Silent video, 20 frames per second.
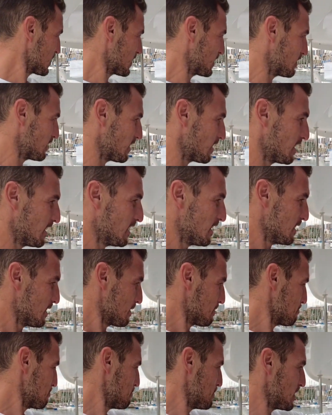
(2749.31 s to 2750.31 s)
into the
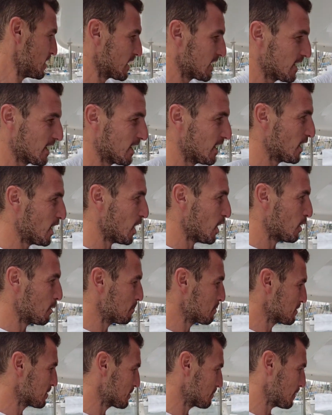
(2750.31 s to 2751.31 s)
big
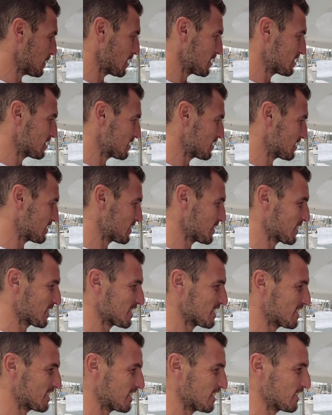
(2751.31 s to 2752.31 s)
open space, as you
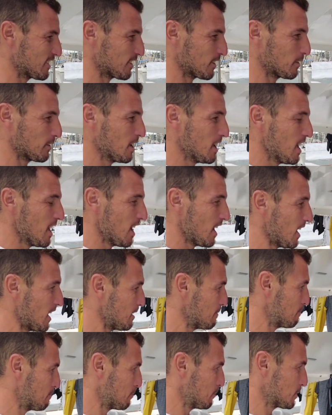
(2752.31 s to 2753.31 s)
can see. So
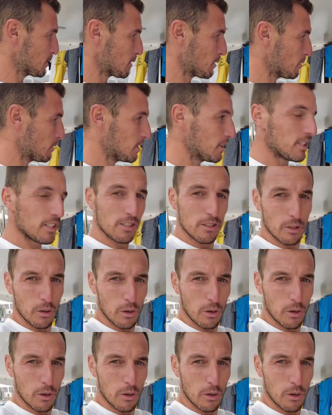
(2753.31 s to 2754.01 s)
I put all these